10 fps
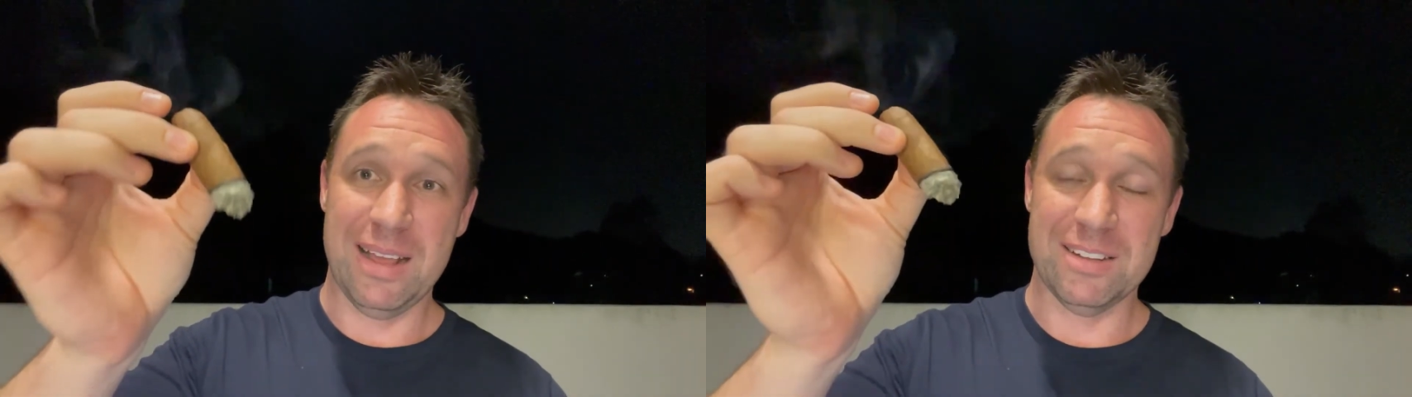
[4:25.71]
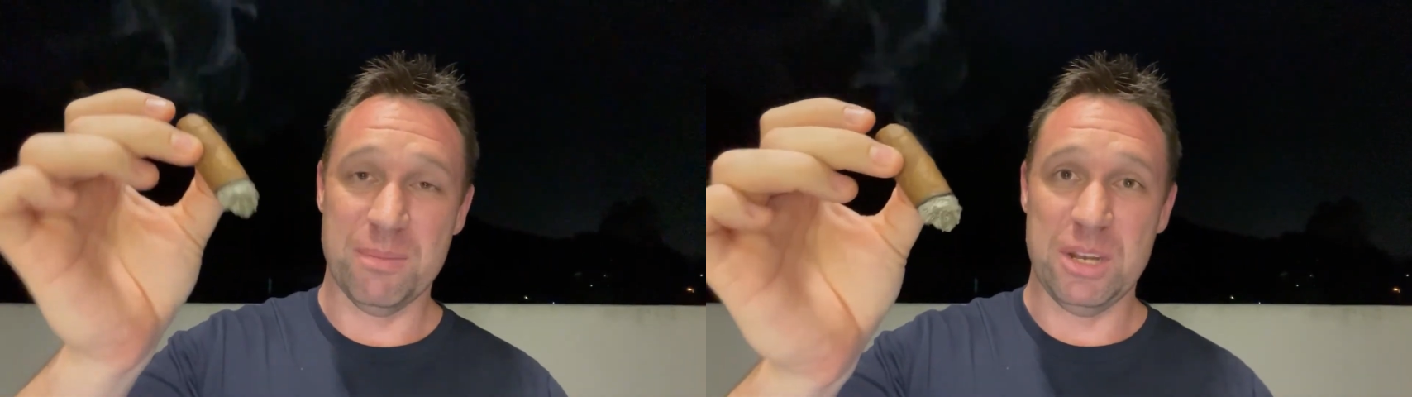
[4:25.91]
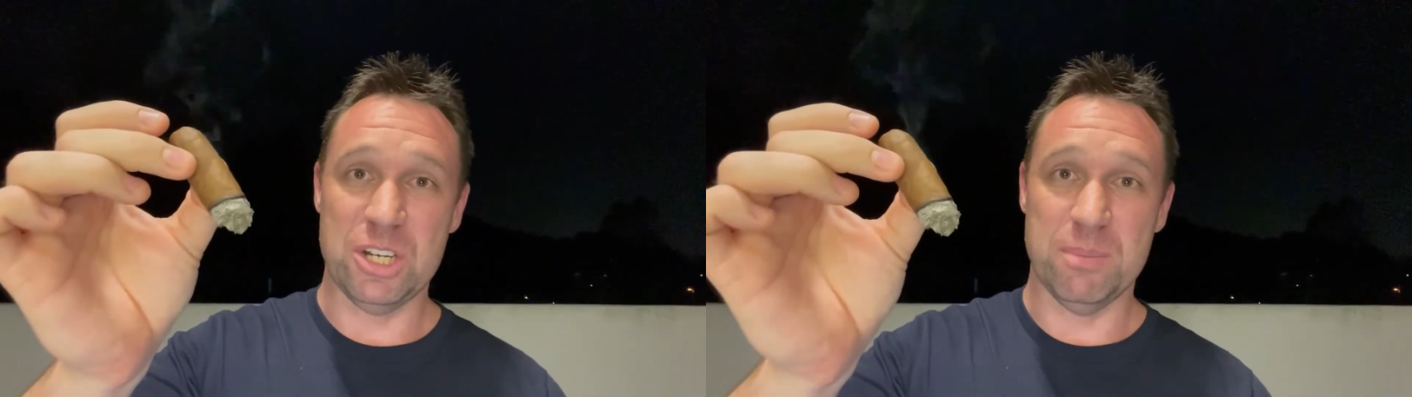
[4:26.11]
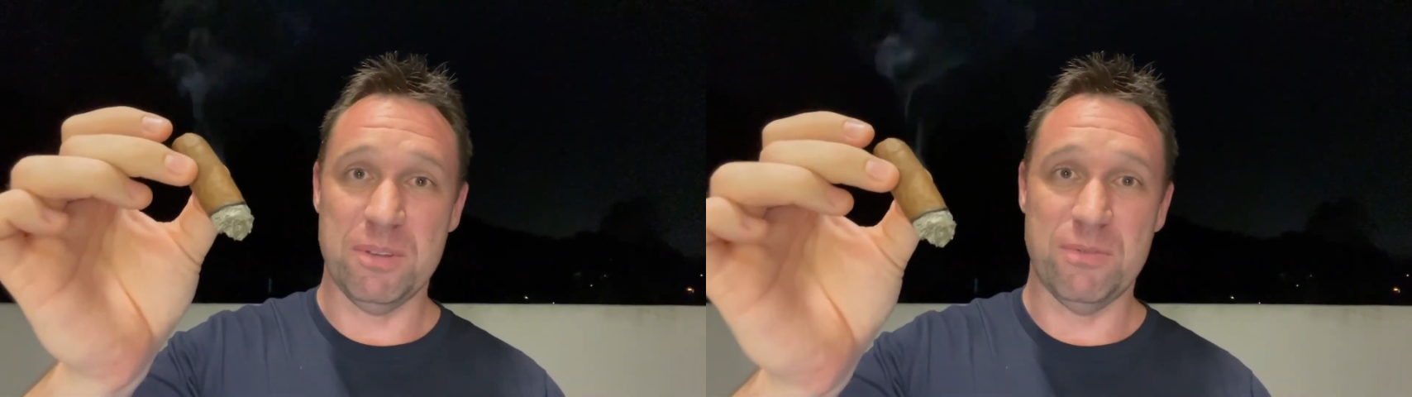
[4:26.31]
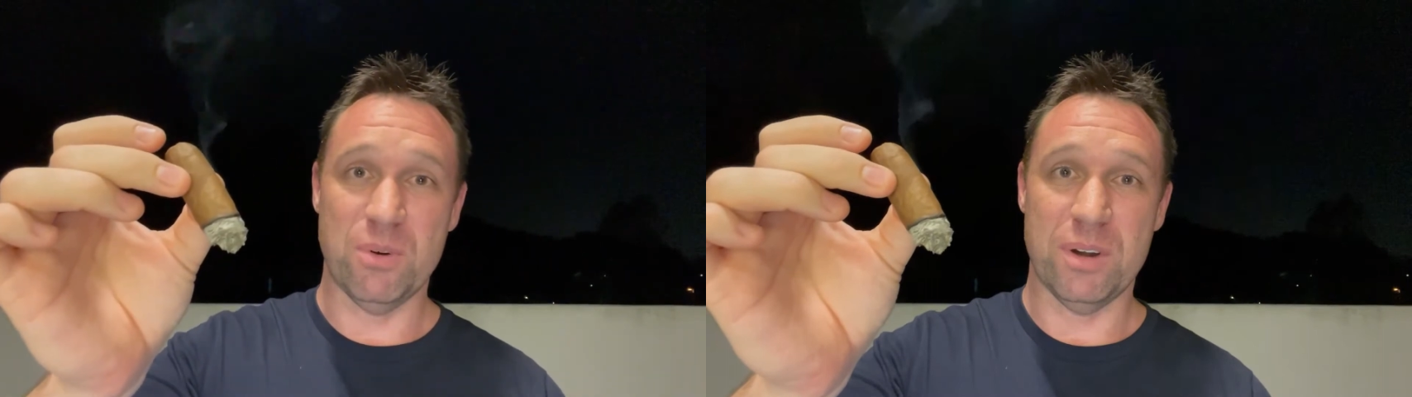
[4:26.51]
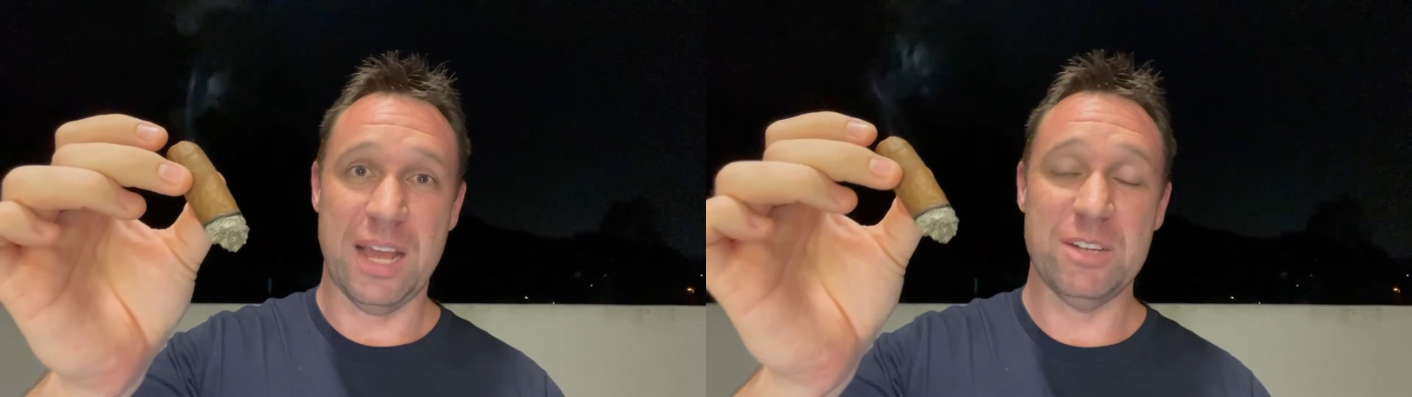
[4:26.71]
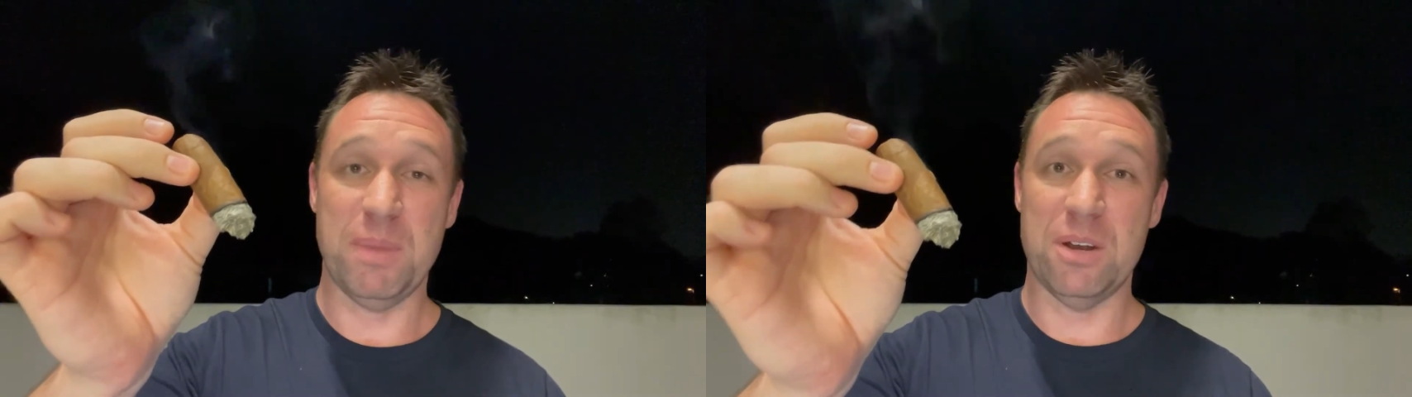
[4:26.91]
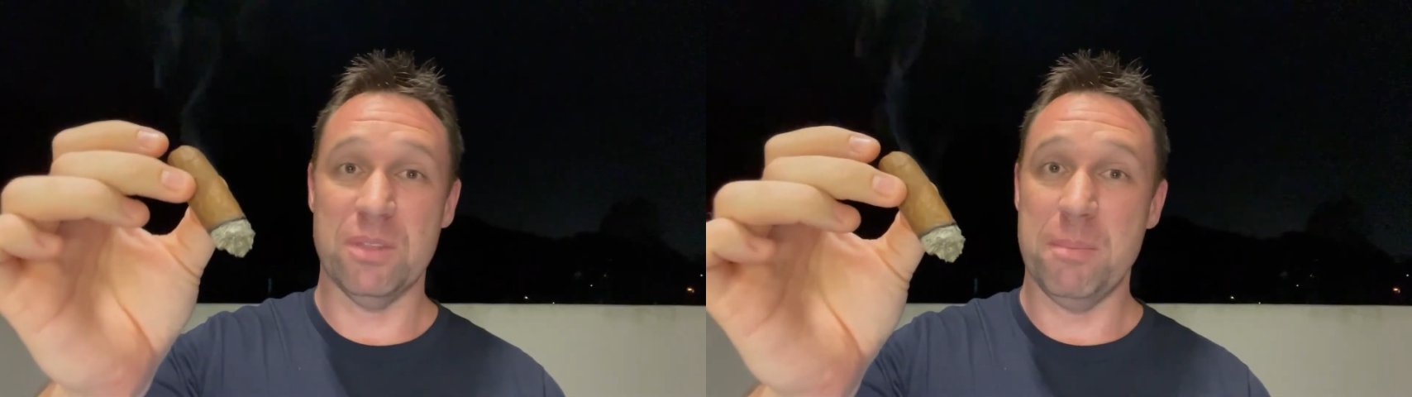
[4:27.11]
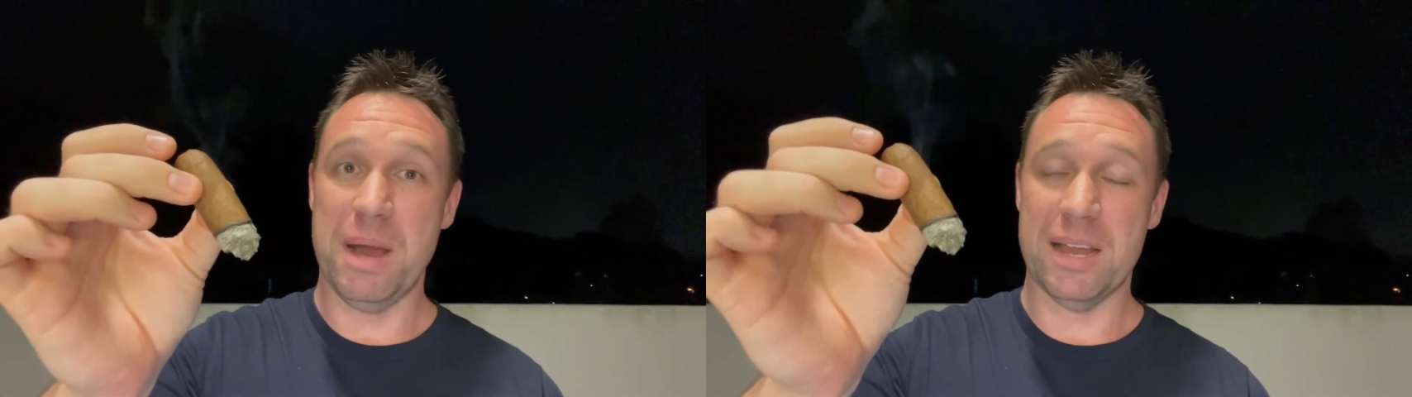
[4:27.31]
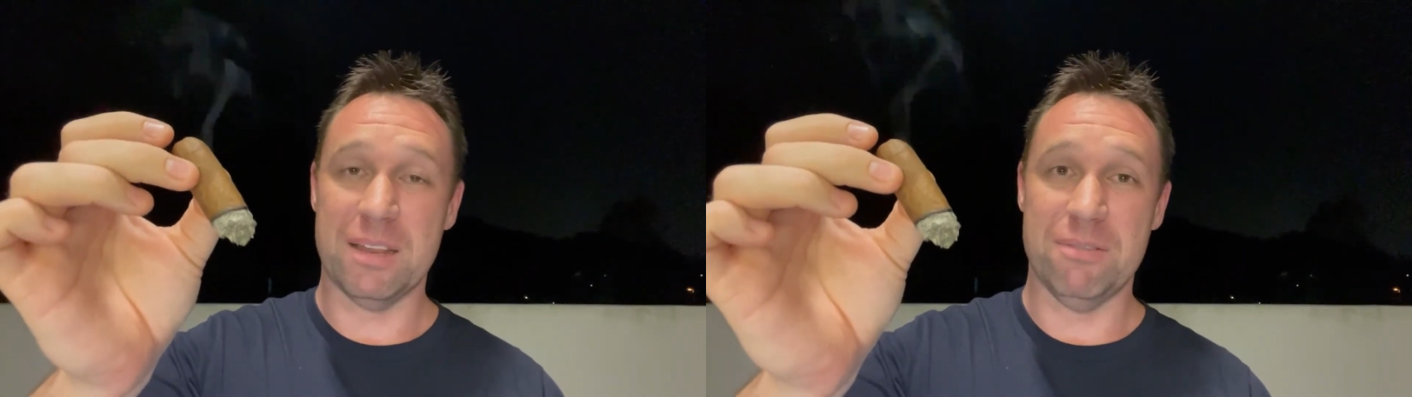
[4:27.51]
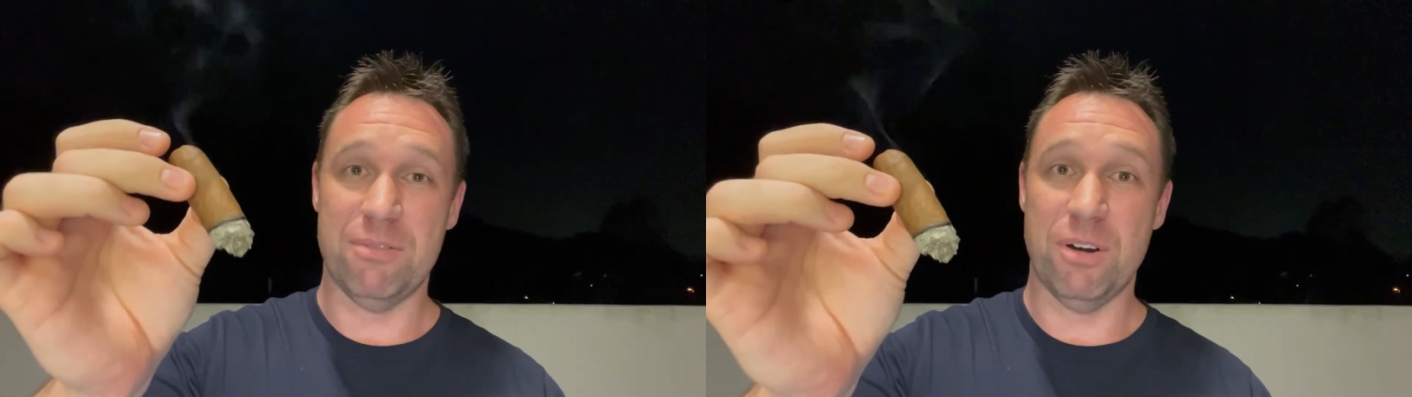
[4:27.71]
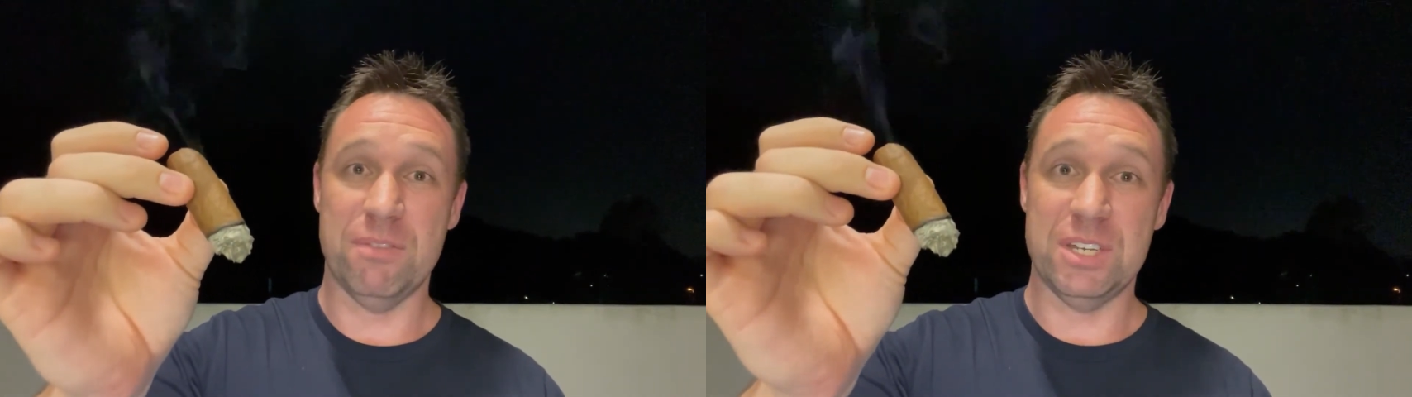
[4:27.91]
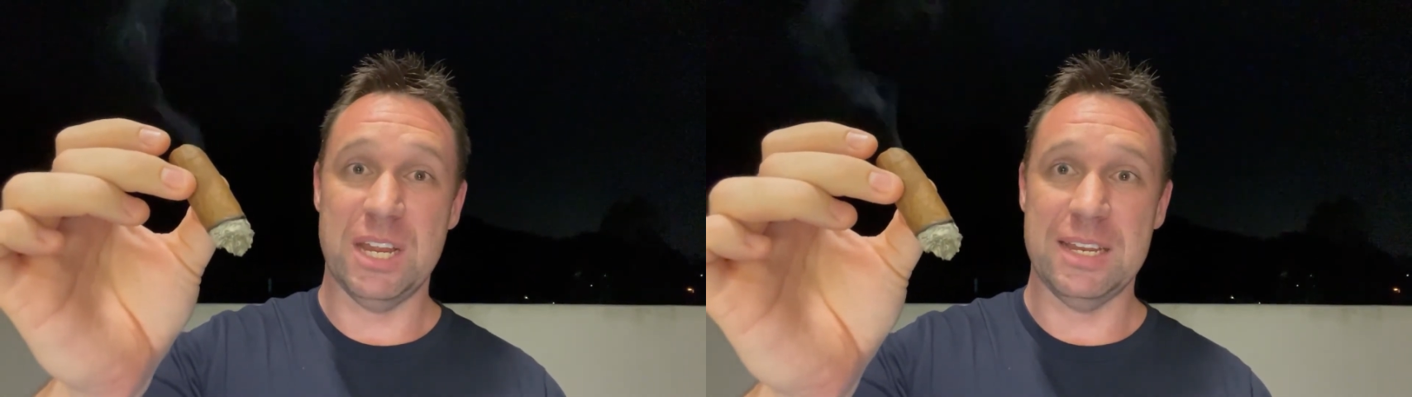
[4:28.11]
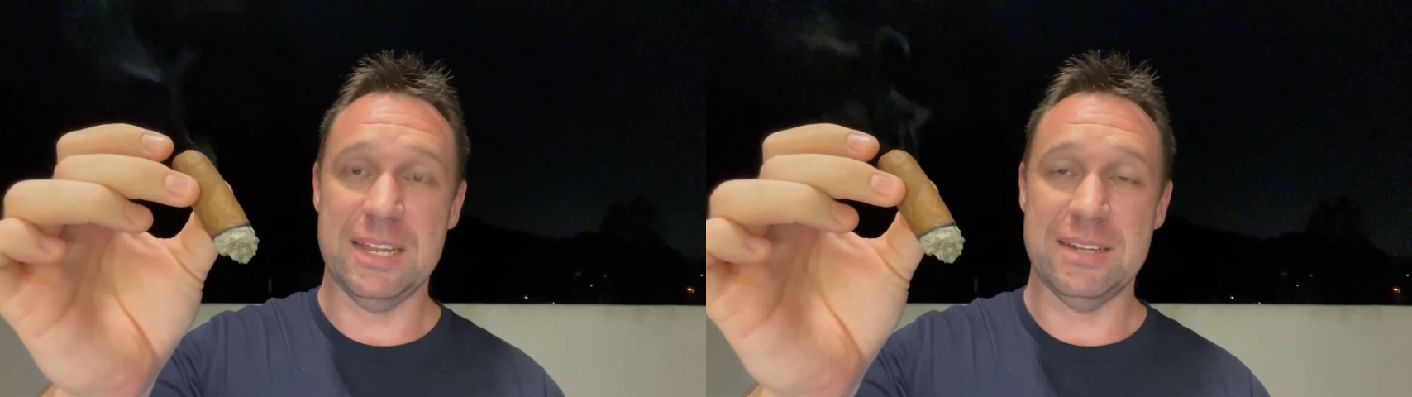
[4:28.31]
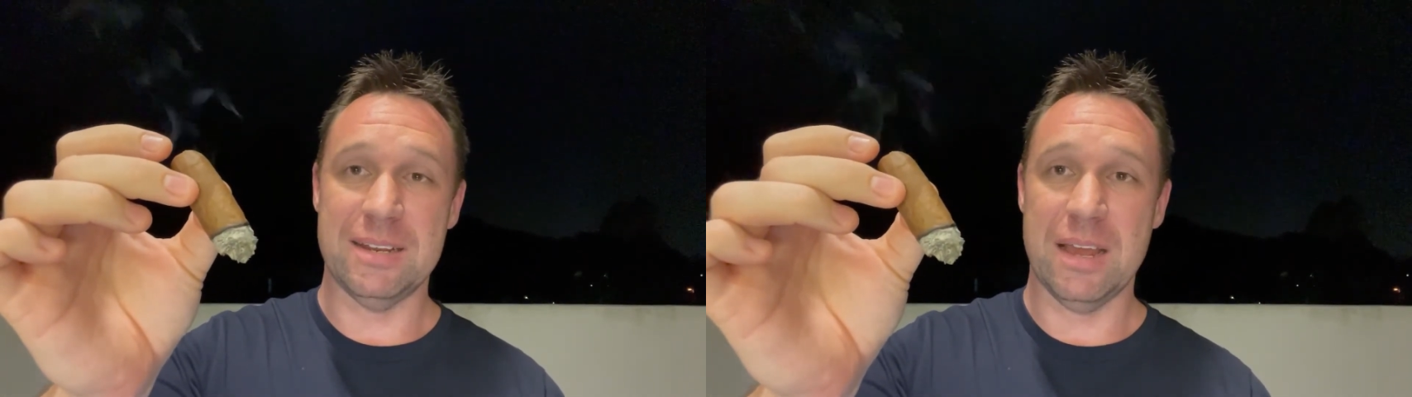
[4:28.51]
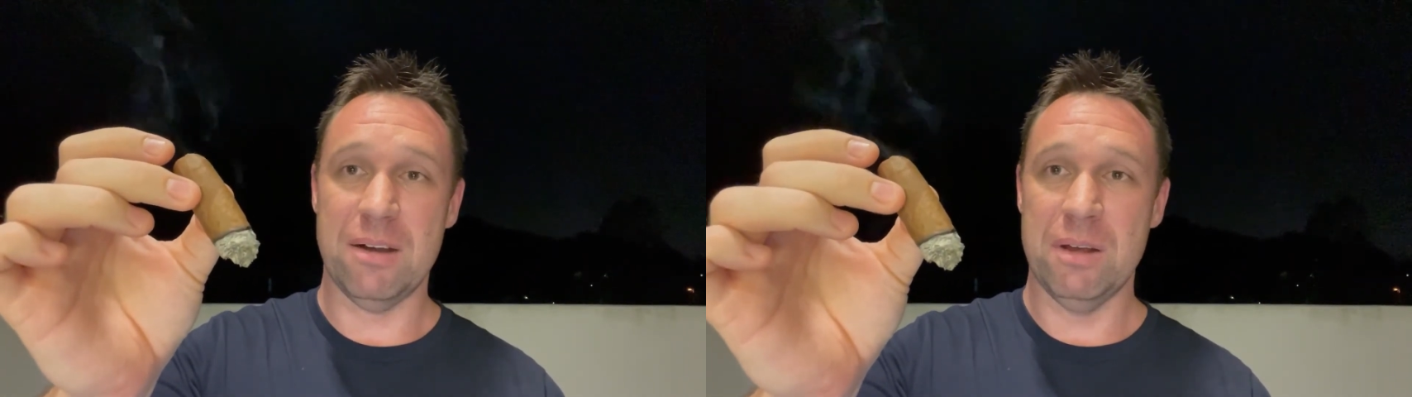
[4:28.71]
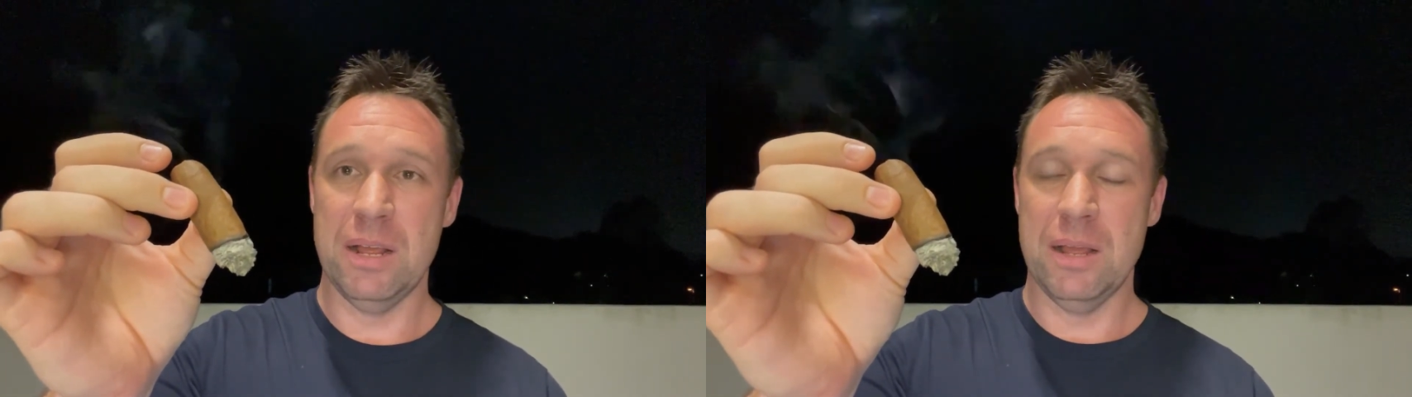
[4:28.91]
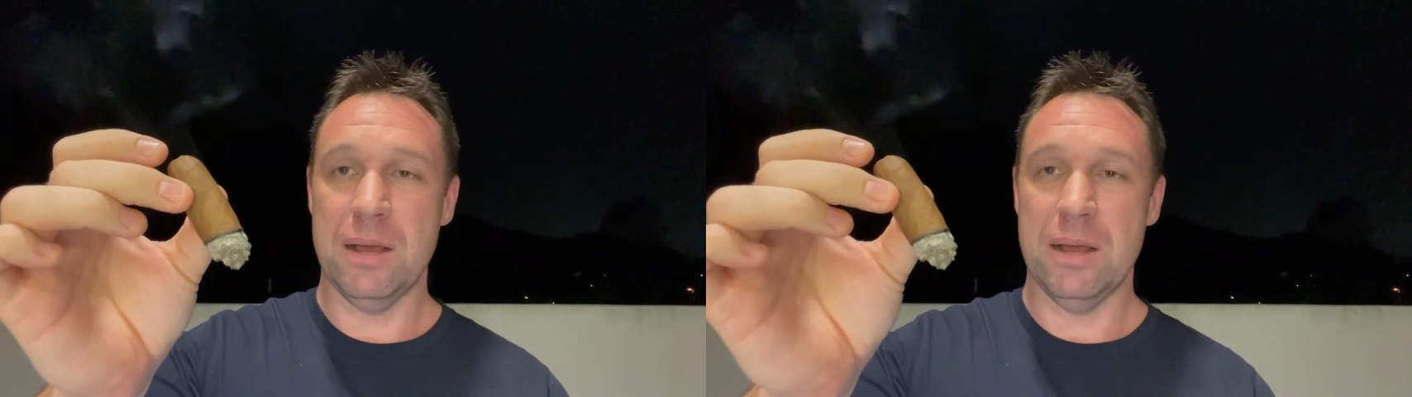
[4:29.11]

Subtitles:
As I mentioned before, it has been on the market for over 10 years now.